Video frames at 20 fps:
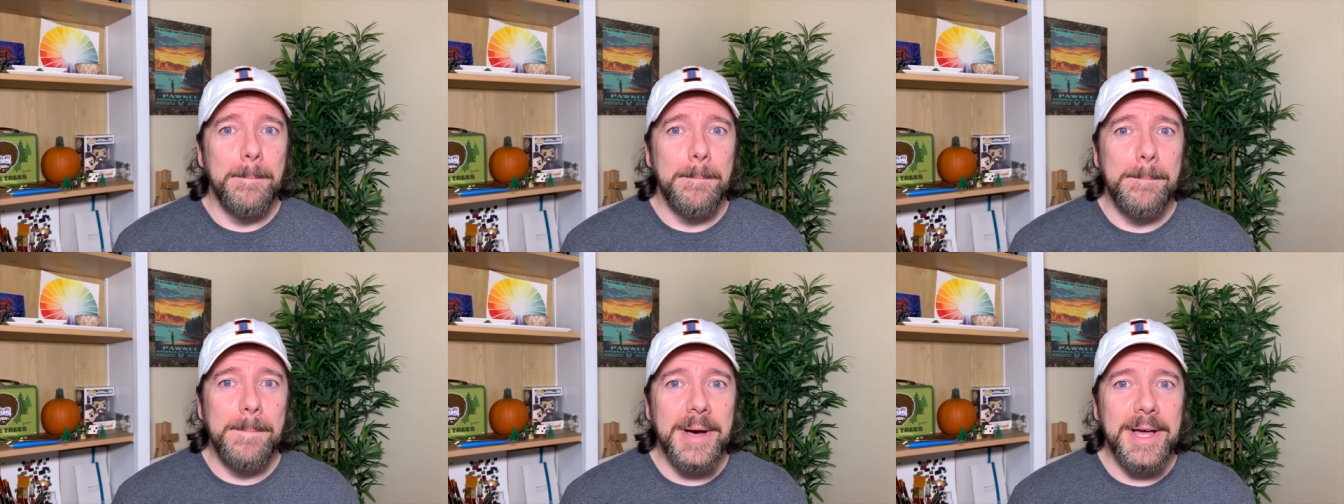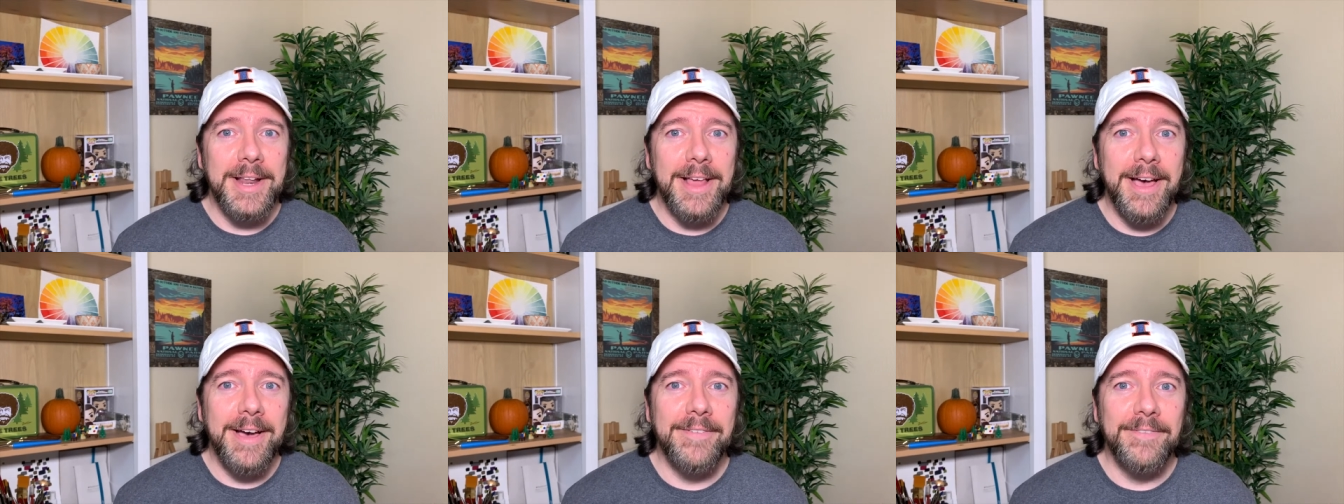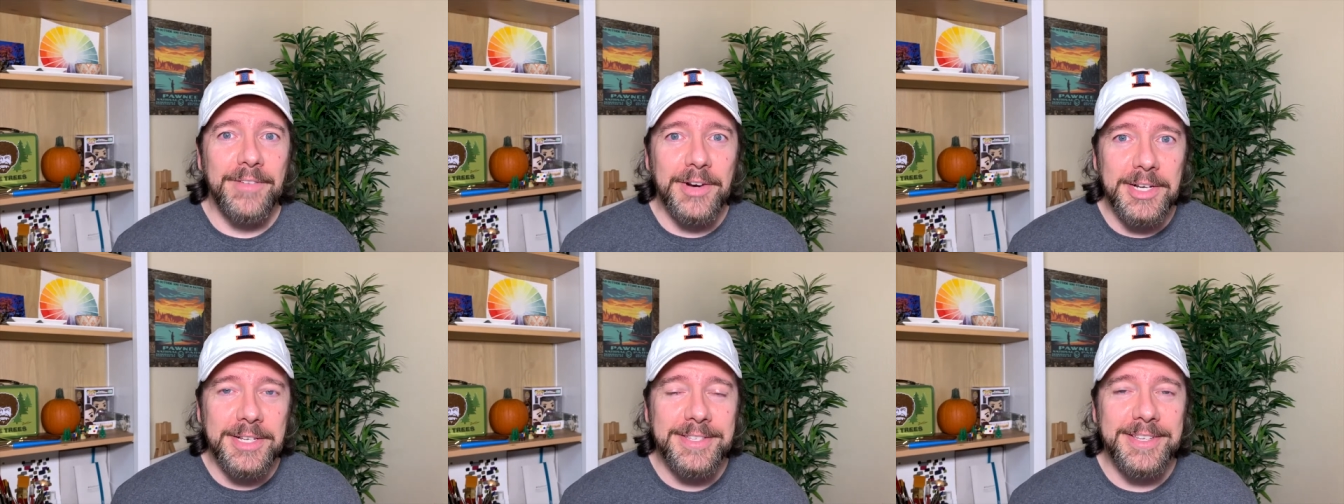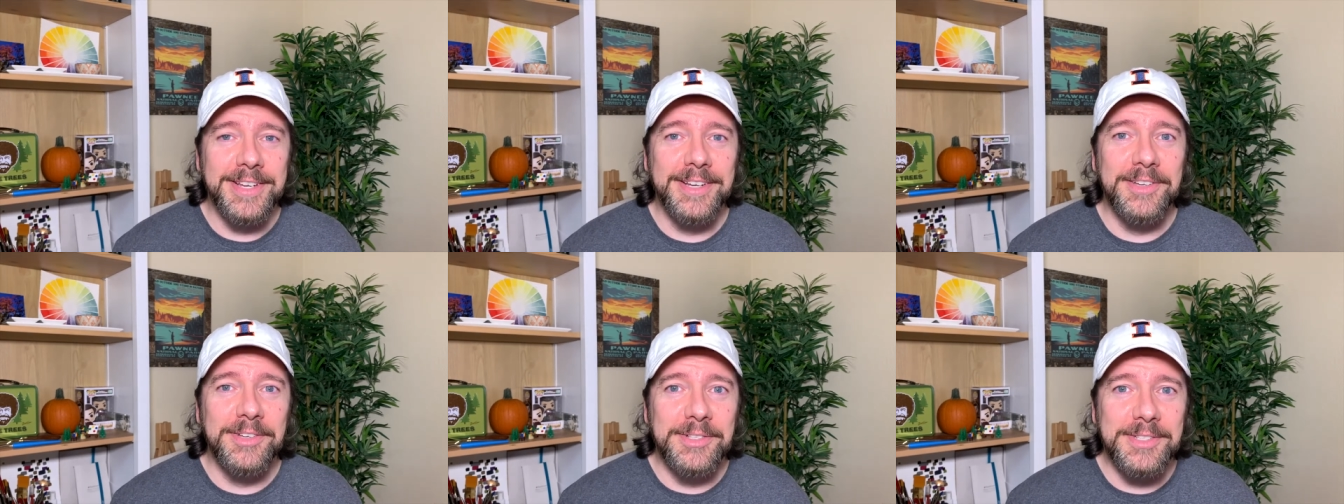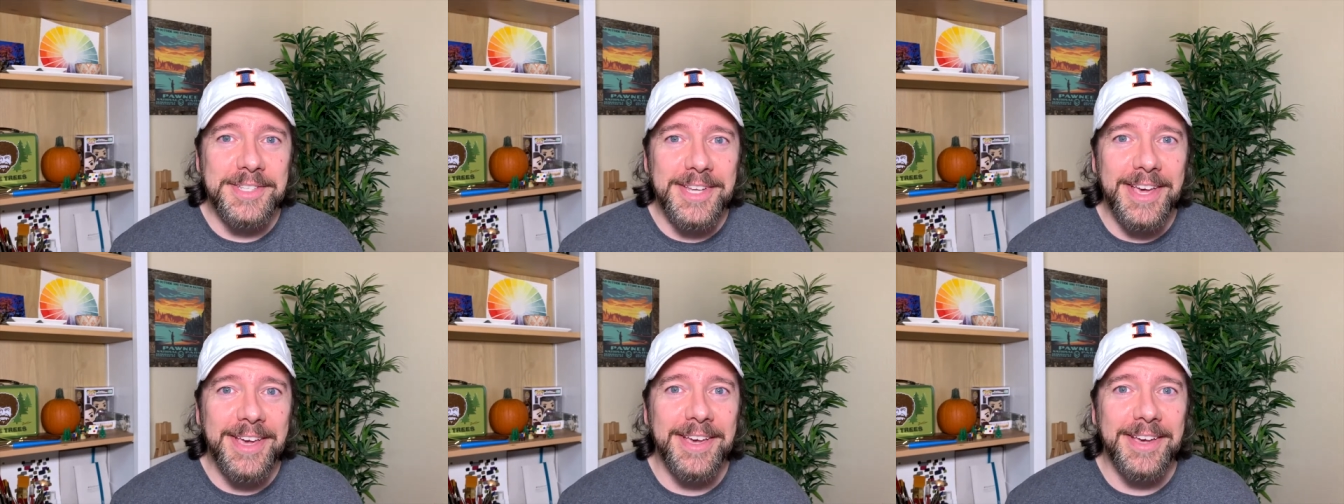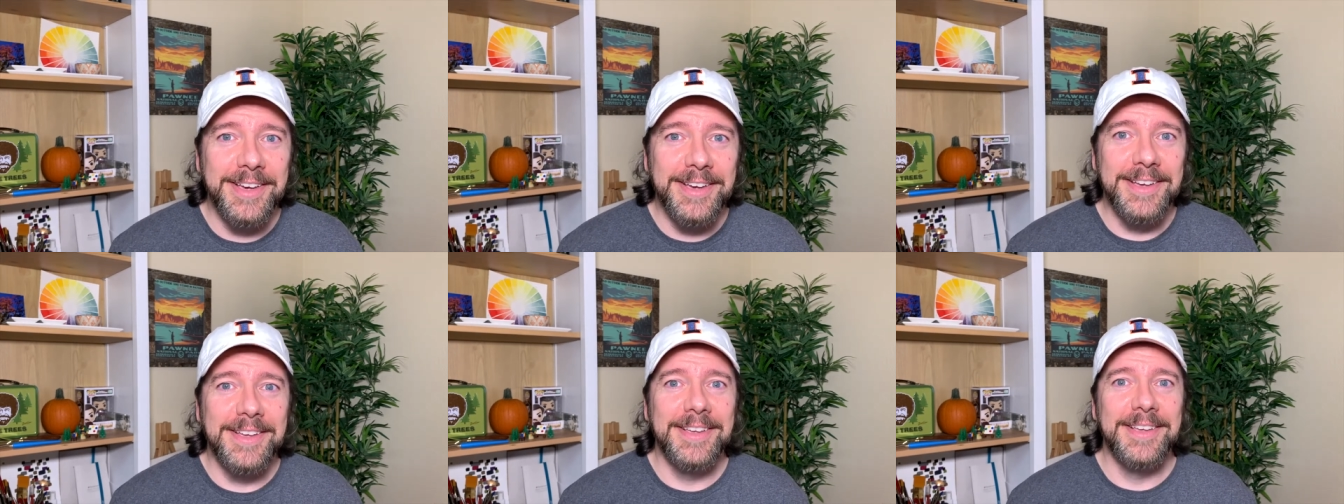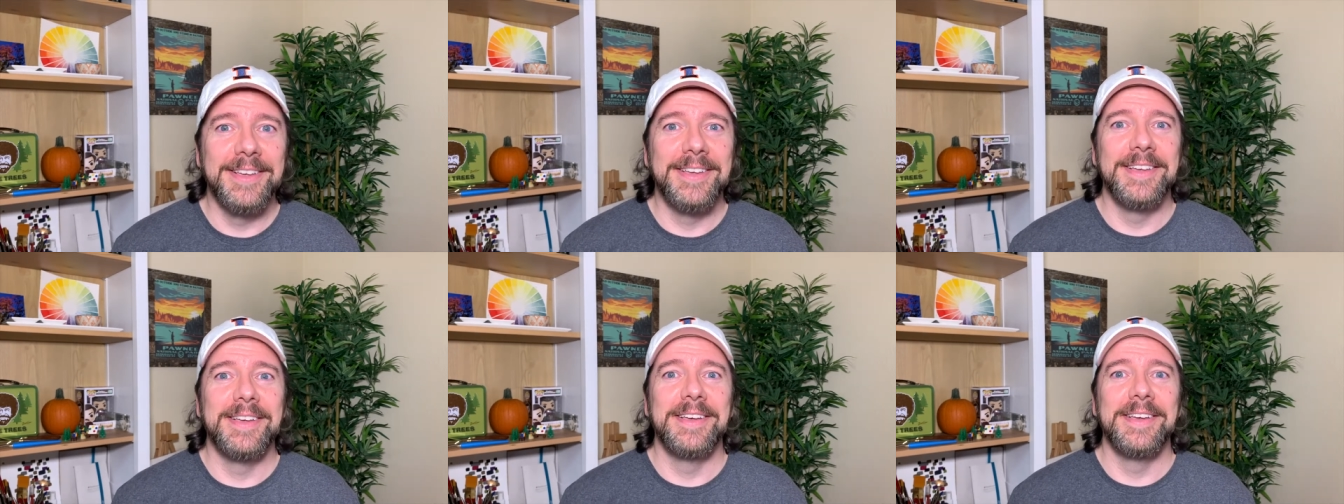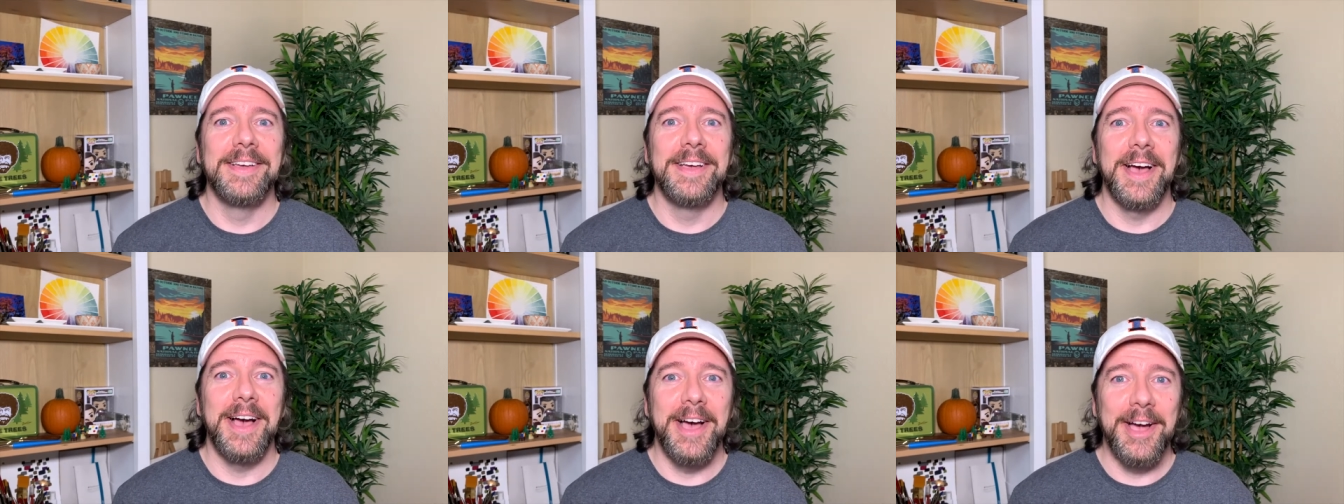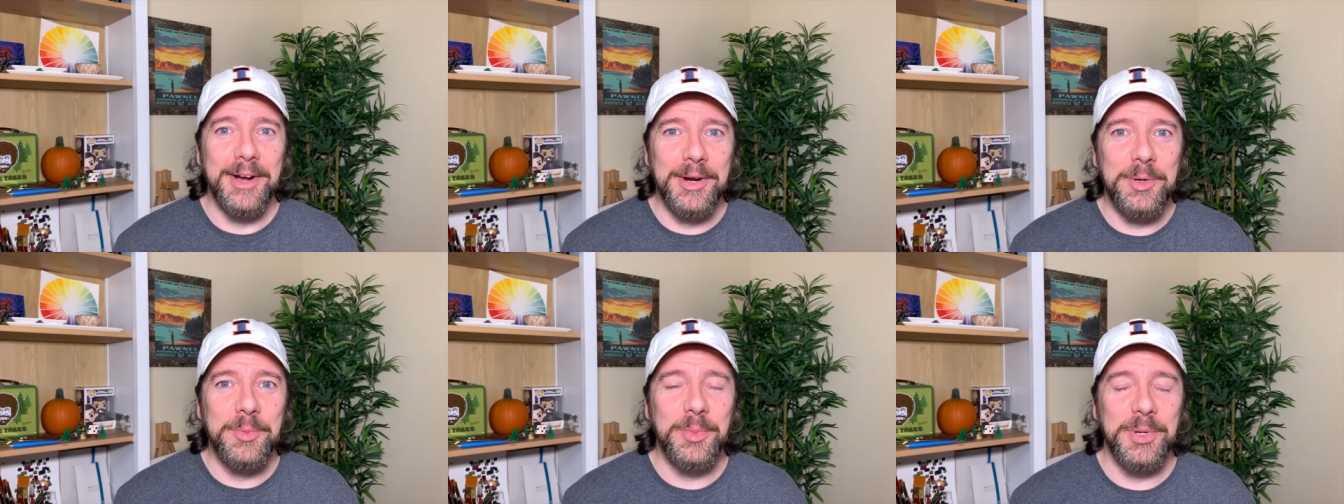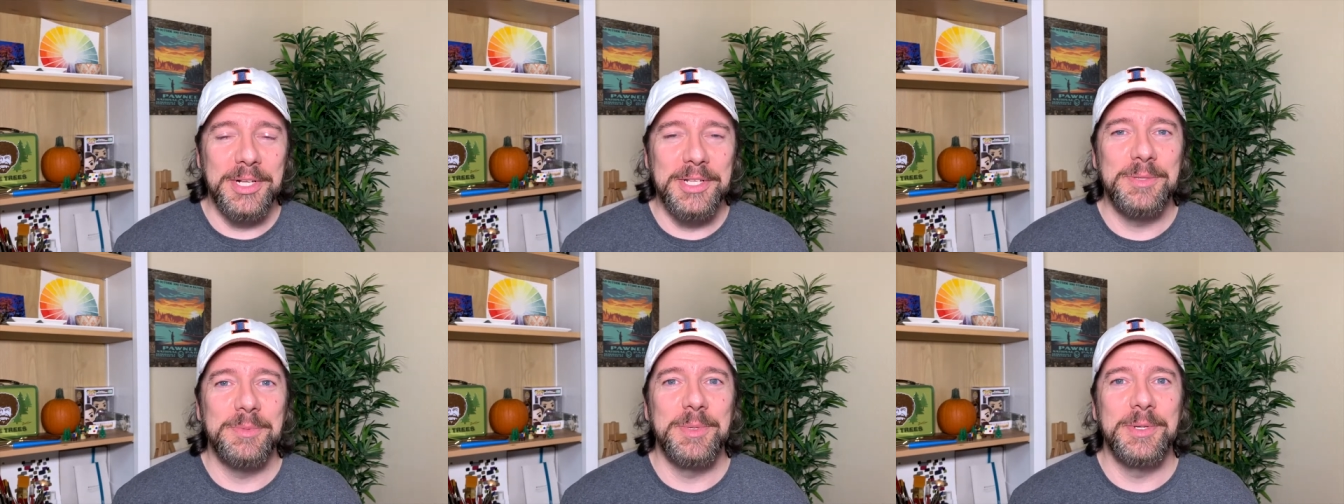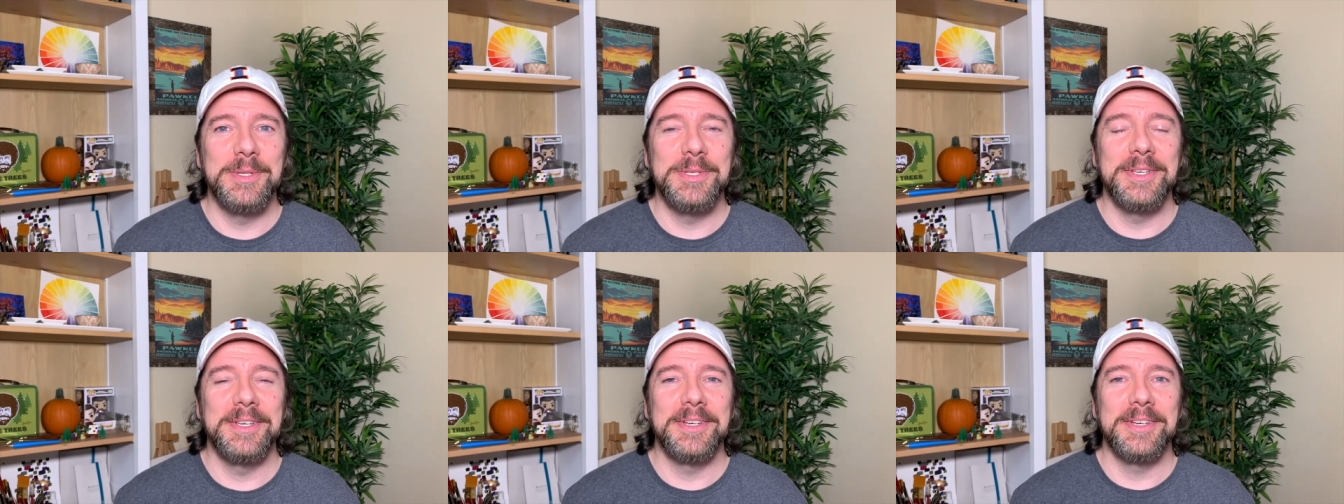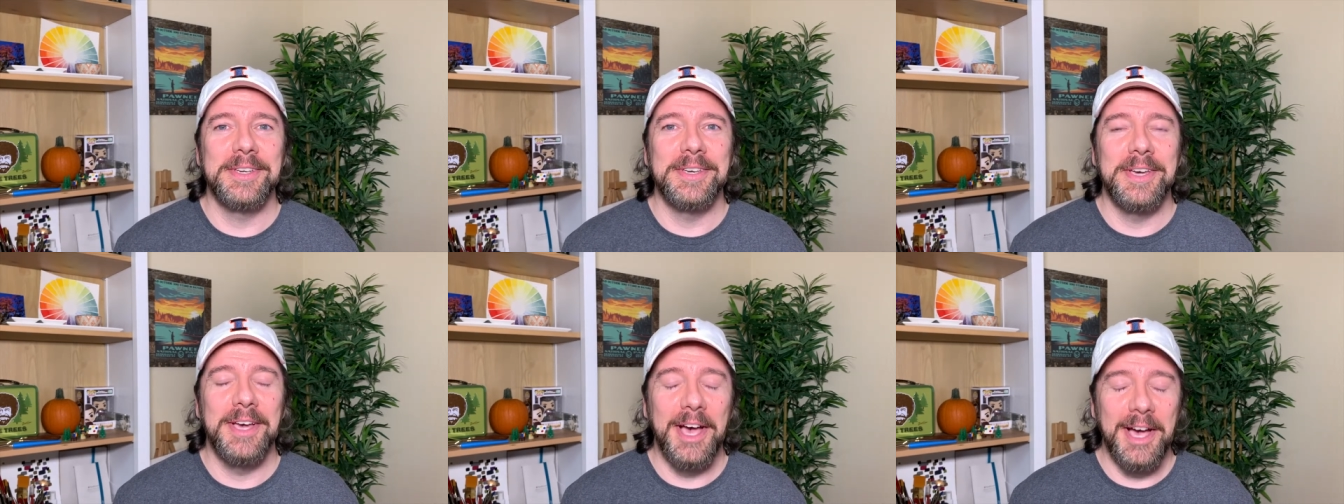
but every single day I heard Prince music